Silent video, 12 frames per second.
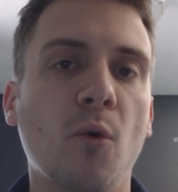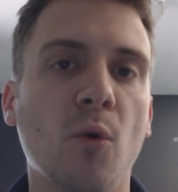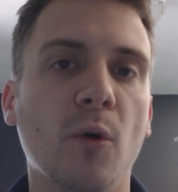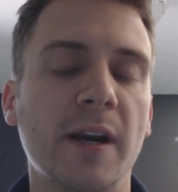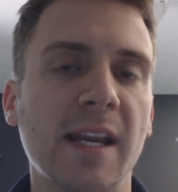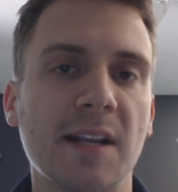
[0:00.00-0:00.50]

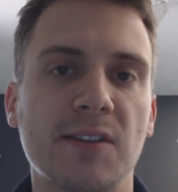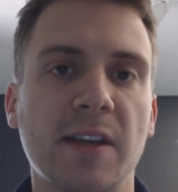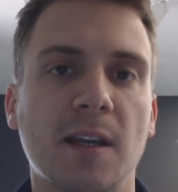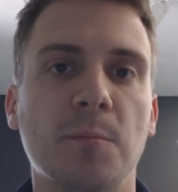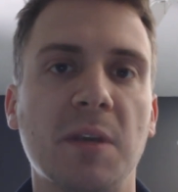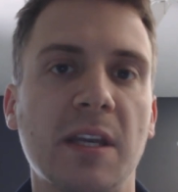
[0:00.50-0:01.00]
or hands
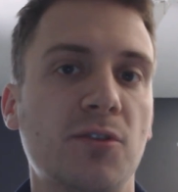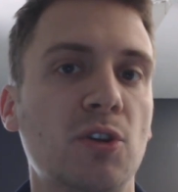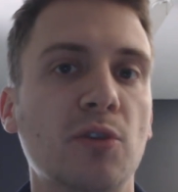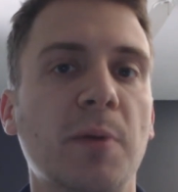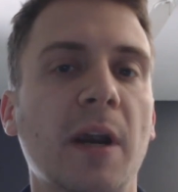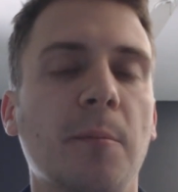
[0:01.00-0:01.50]
that could be
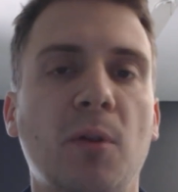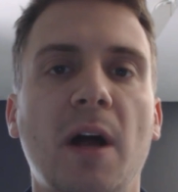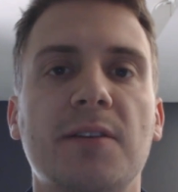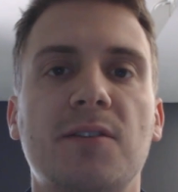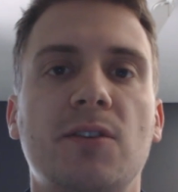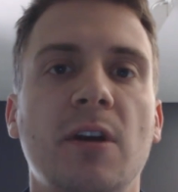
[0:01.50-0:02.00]
2-pair
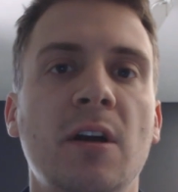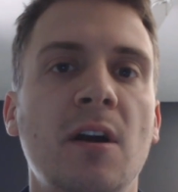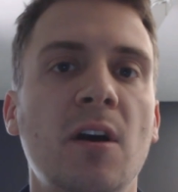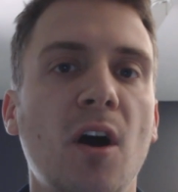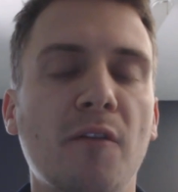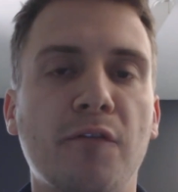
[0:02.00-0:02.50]
plus.
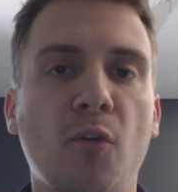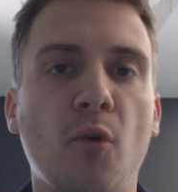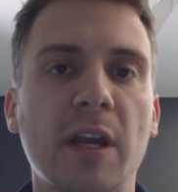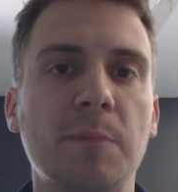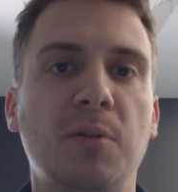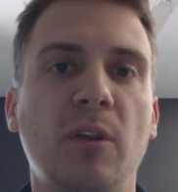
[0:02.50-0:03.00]

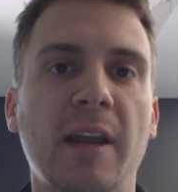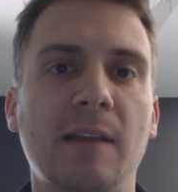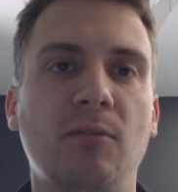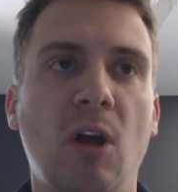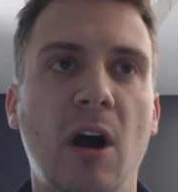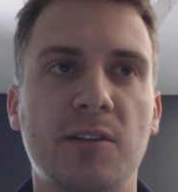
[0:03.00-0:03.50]
Avoid
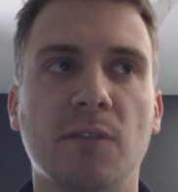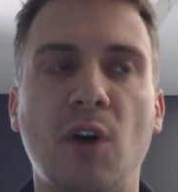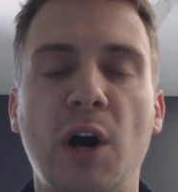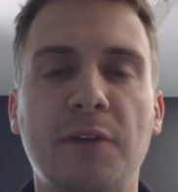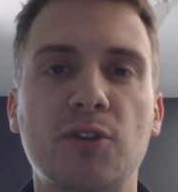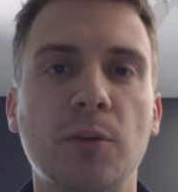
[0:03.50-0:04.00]
playing lots of
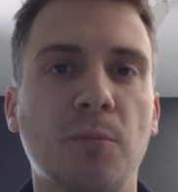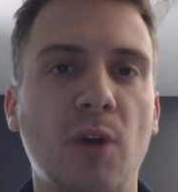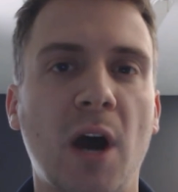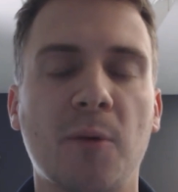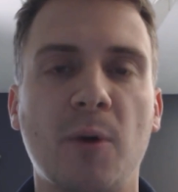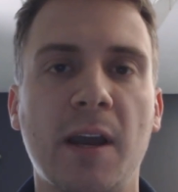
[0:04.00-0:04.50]
offsuit
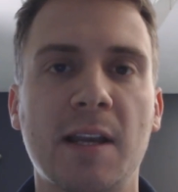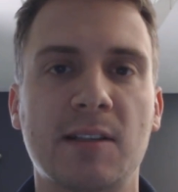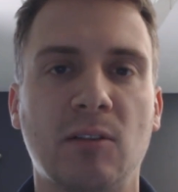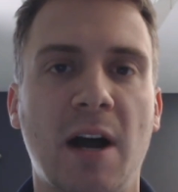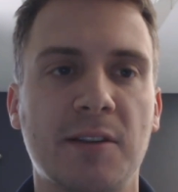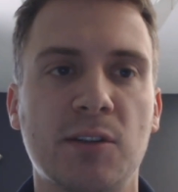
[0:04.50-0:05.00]

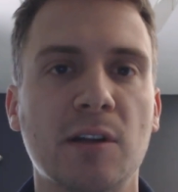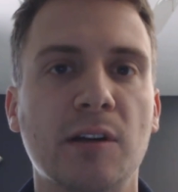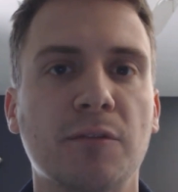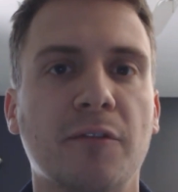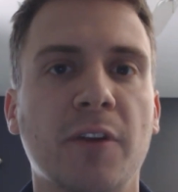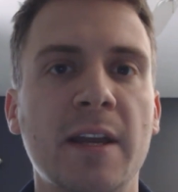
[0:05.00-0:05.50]
broadways, lots
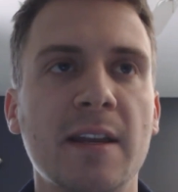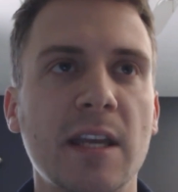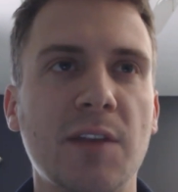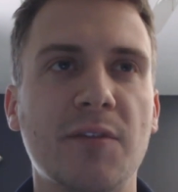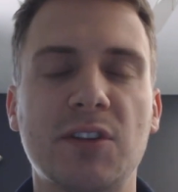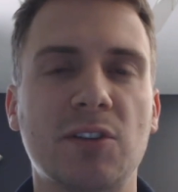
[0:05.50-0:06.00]
of
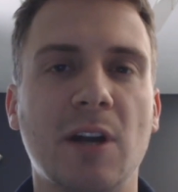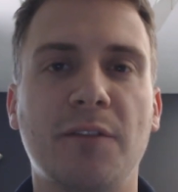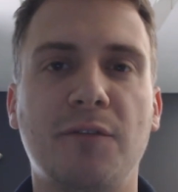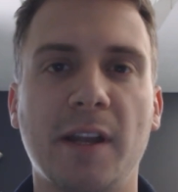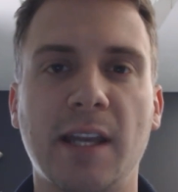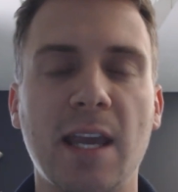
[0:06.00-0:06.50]
even
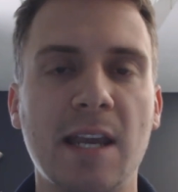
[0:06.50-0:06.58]
stuff like